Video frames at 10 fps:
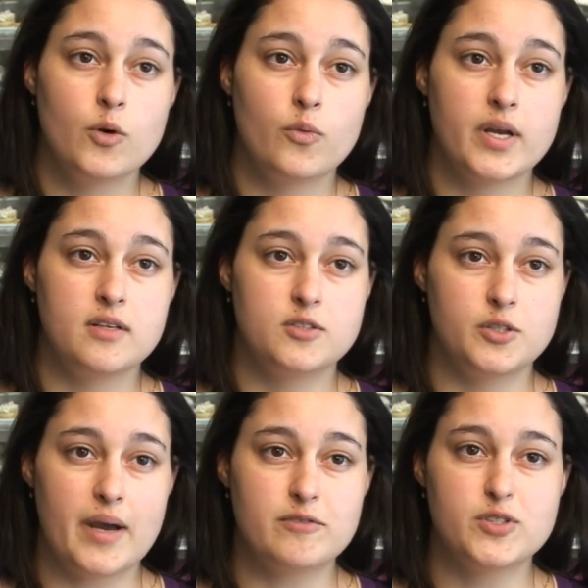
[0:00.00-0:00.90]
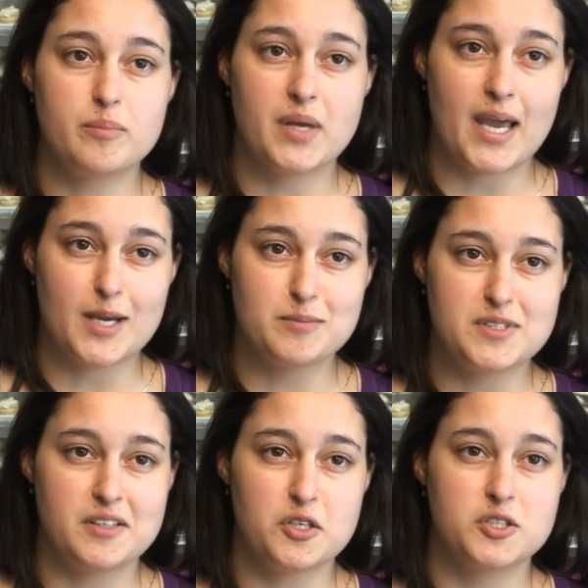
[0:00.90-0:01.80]
We do have some
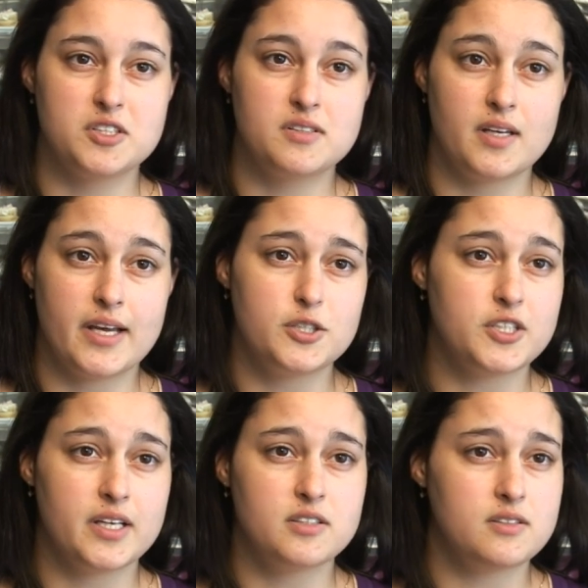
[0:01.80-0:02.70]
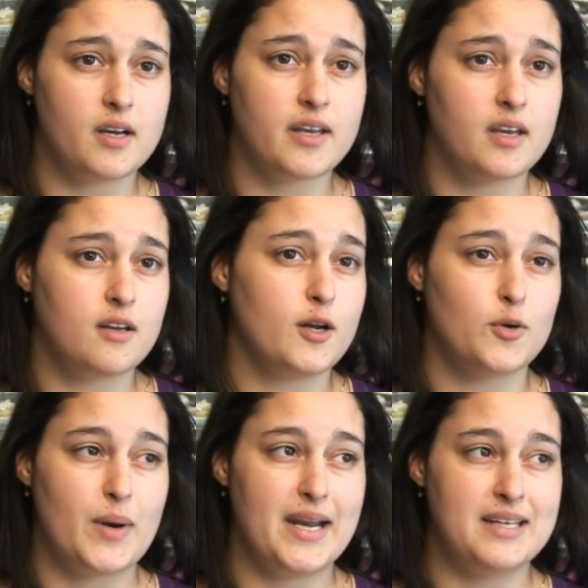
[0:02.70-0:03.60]
games here just in case you get stuck in on a
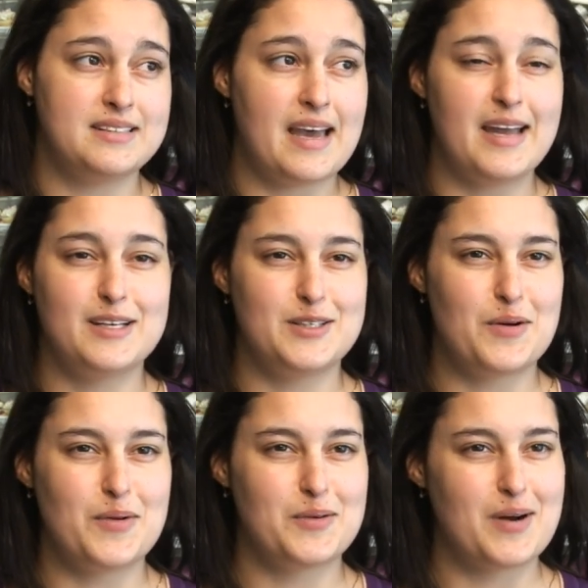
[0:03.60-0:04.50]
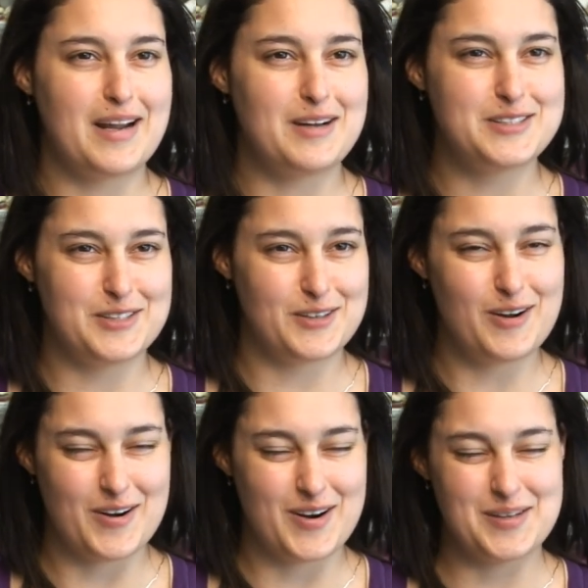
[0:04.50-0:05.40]
rainy day and you don't want to run out to your
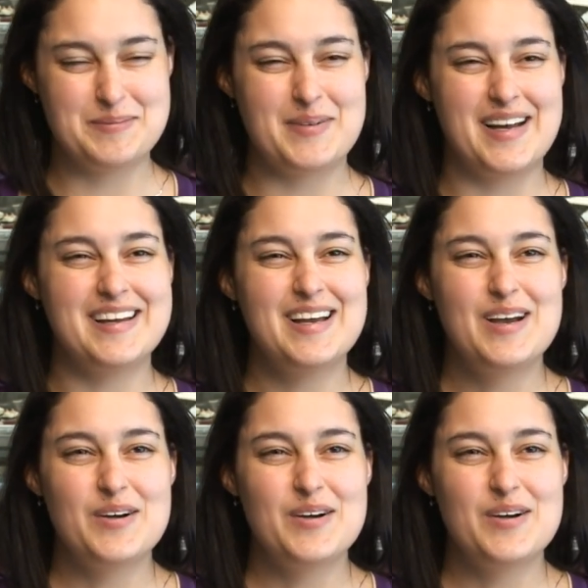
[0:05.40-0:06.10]
car, but